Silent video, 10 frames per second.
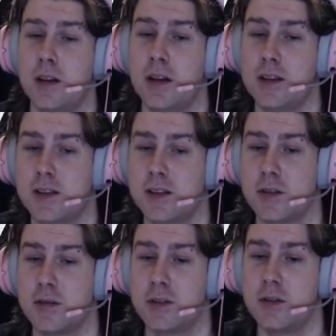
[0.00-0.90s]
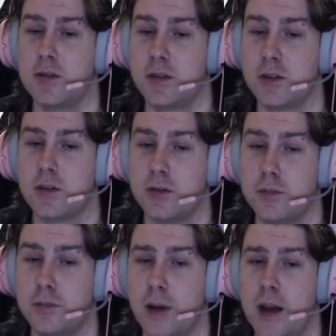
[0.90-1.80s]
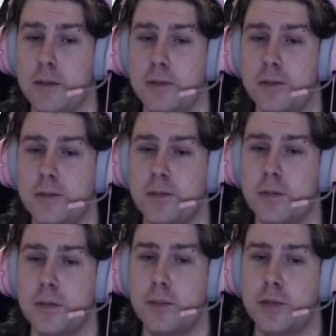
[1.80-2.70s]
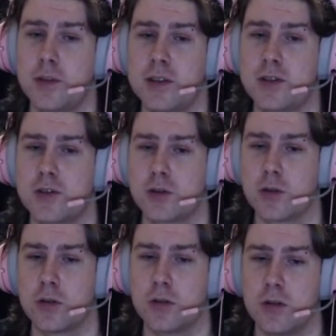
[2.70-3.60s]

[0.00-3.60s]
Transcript: And this is something, you know, I'm pretty sure.